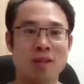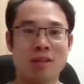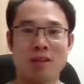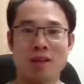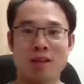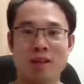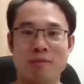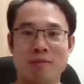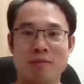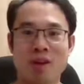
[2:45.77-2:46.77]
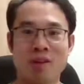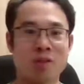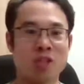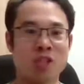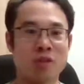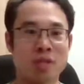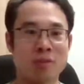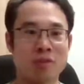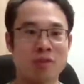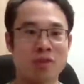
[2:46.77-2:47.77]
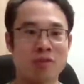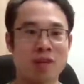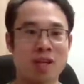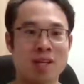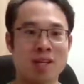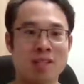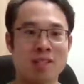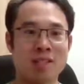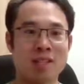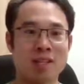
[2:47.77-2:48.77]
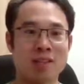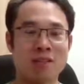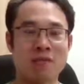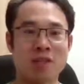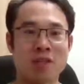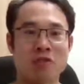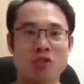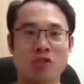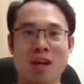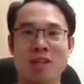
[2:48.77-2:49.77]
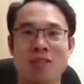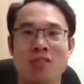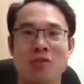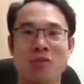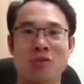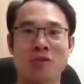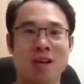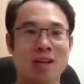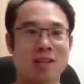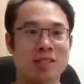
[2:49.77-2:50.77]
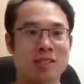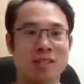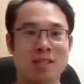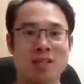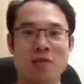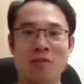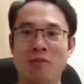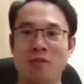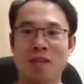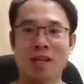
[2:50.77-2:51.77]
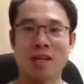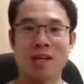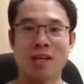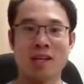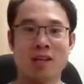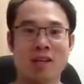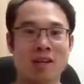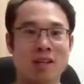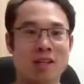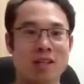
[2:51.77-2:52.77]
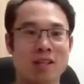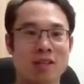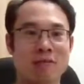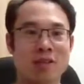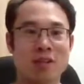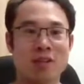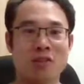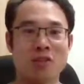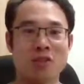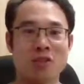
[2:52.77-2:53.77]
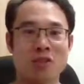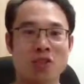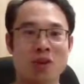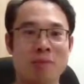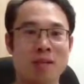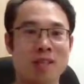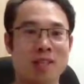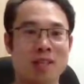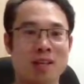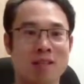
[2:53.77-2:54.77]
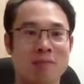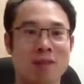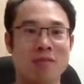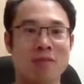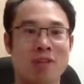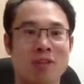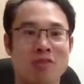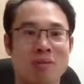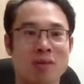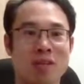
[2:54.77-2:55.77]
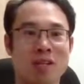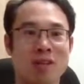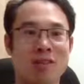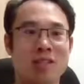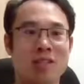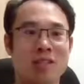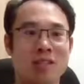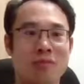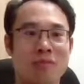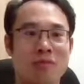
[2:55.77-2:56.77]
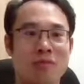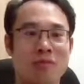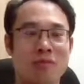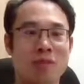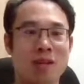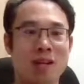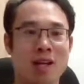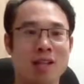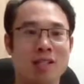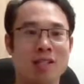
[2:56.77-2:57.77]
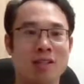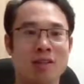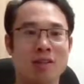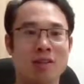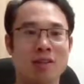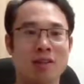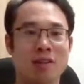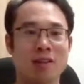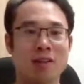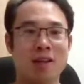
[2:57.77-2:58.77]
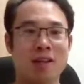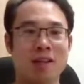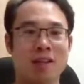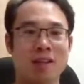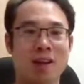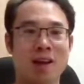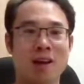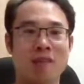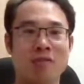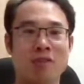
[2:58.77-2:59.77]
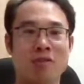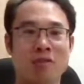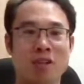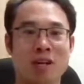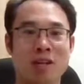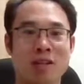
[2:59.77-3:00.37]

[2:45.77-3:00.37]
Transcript: What I'm going to do is I'm going to create a second video track so that it's an overlay in the video. So it's going to show up inside the main video. So I'm going to click on these three lines here and then click add video track.